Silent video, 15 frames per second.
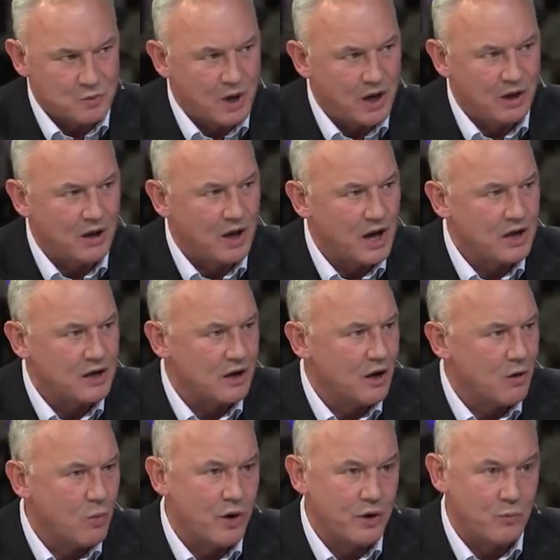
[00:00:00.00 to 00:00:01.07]
as well, like
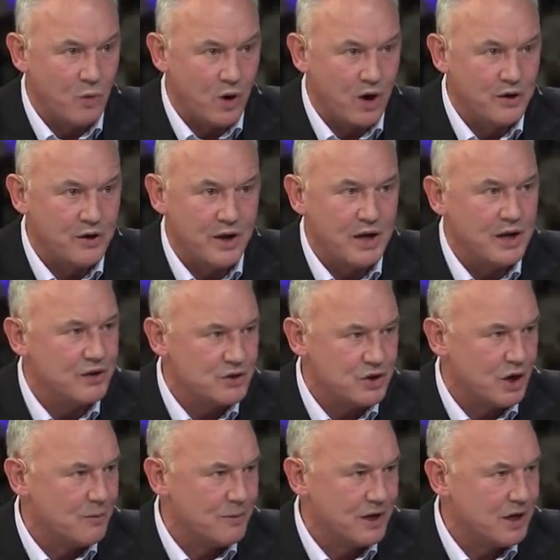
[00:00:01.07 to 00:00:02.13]
uh, One and One in
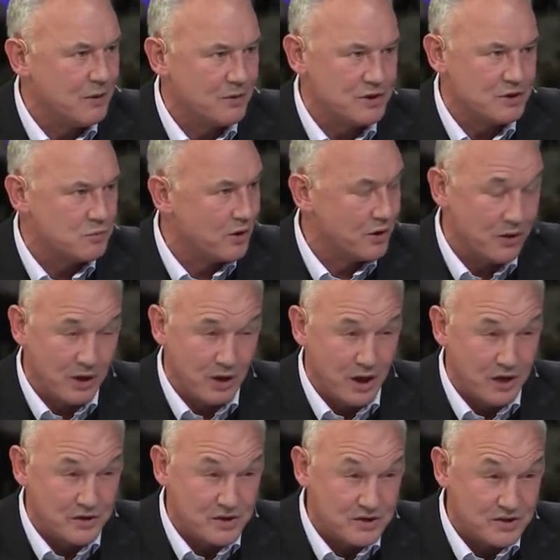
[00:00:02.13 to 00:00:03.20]
Germany, which is one of the
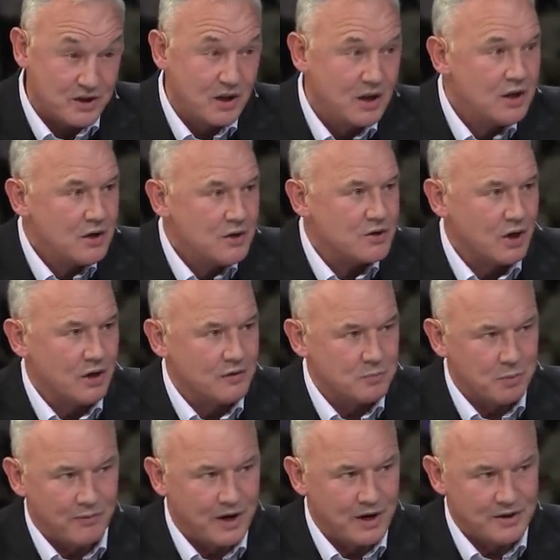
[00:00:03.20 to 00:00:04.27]
largest service
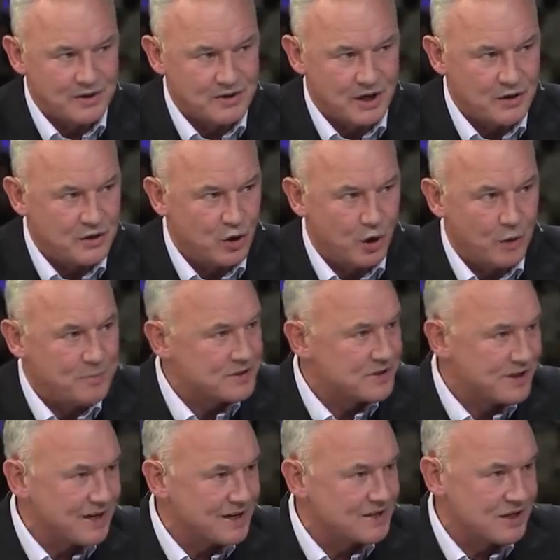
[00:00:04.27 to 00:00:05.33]
providers in Europe. It's
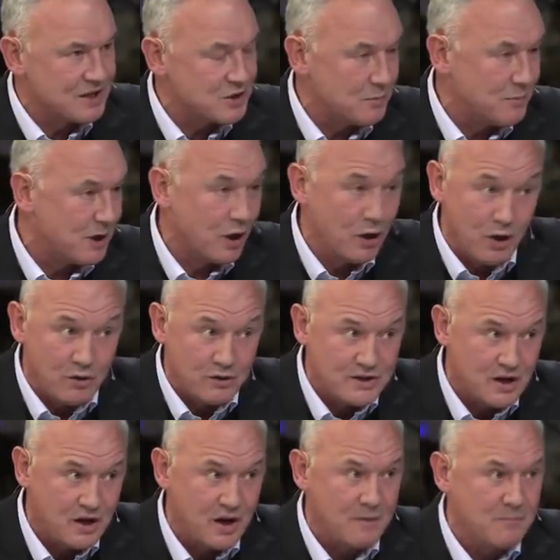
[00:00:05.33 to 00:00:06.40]
an existing, been a long
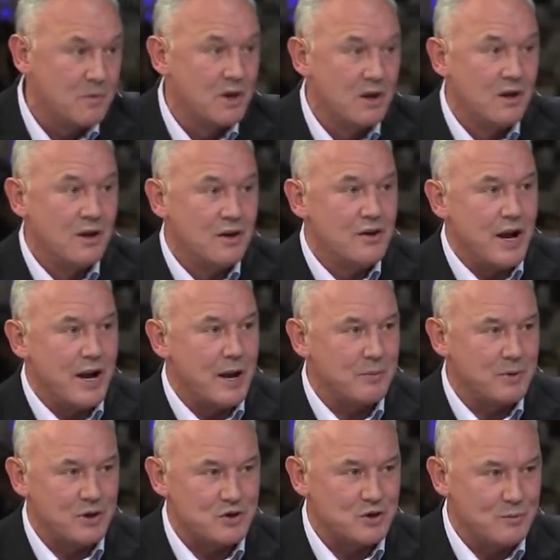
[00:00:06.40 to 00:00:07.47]
time
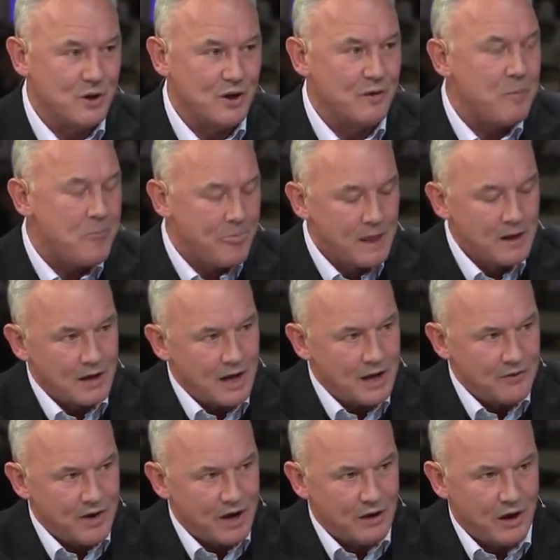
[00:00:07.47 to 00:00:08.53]
NetApp customer,
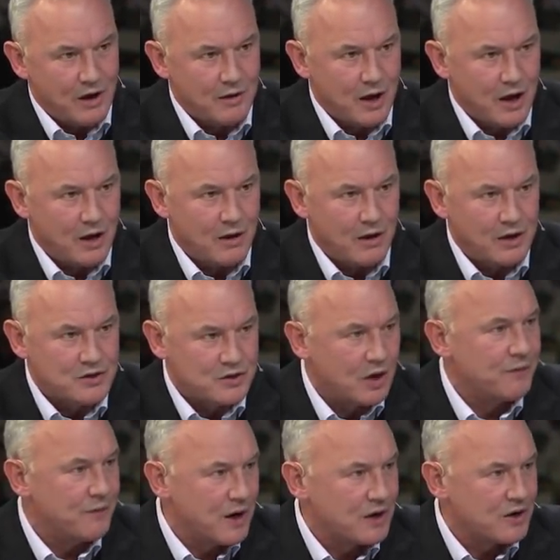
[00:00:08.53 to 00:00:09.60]
and they're a, a, a
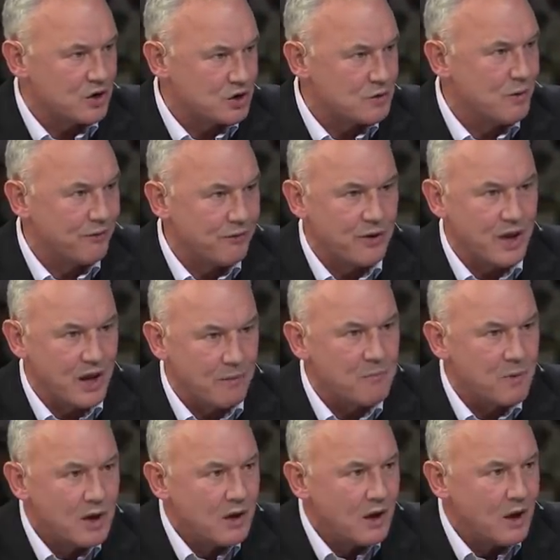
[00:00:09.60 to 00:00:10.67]
SolidFire customer for their
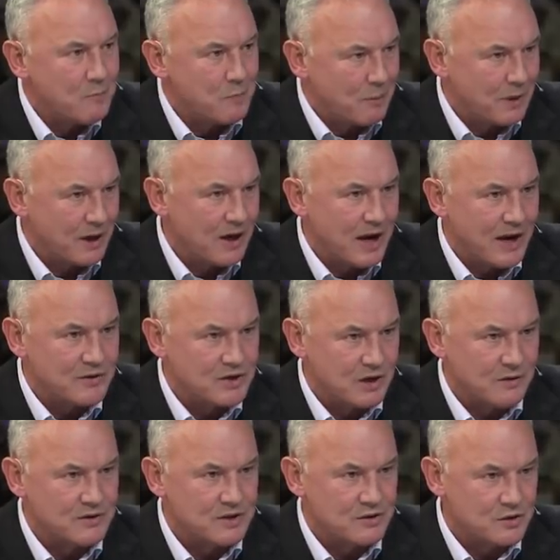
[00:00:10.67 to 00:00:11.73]
uh, public cloud
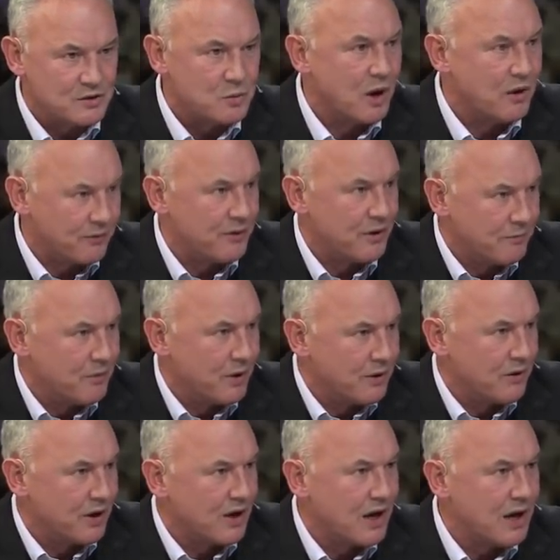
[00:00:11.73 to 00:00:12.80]
services as well, for the, the,
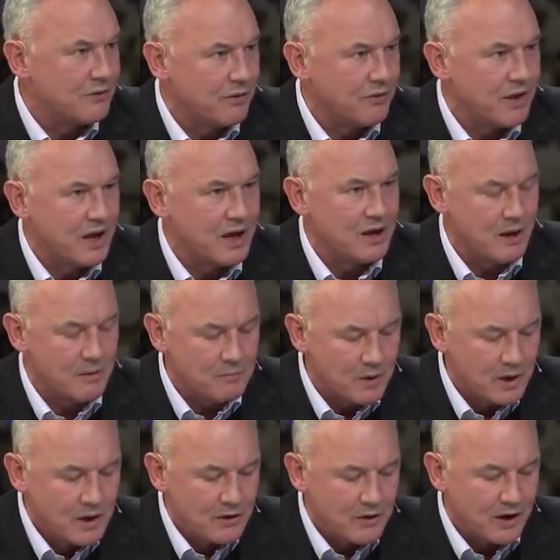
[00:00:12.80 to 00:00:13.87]
the cloud that they um,
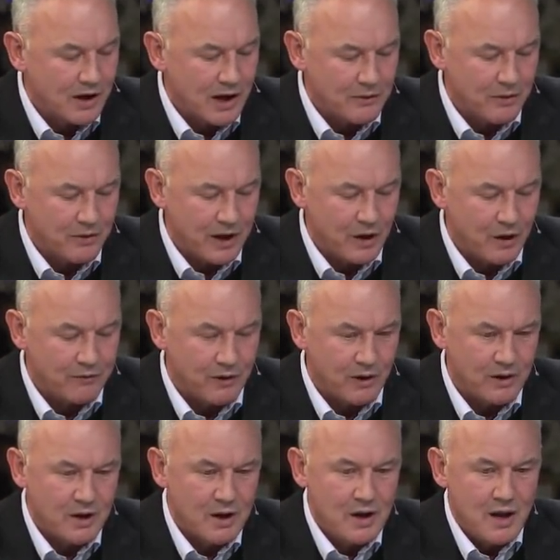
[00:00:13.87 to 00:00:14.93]
the cloud that they
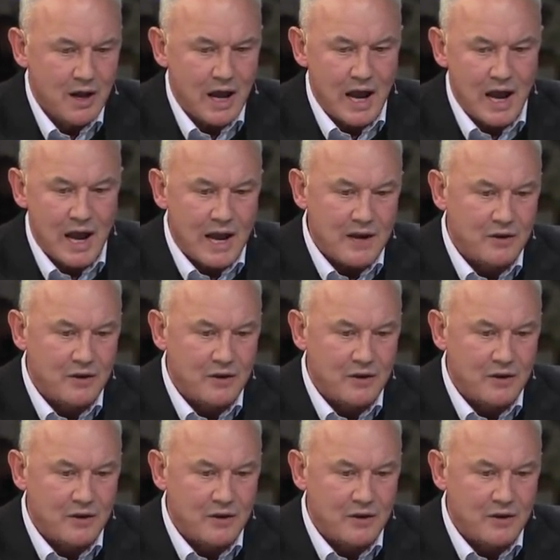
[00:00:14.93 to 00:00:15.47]
offer. Uh,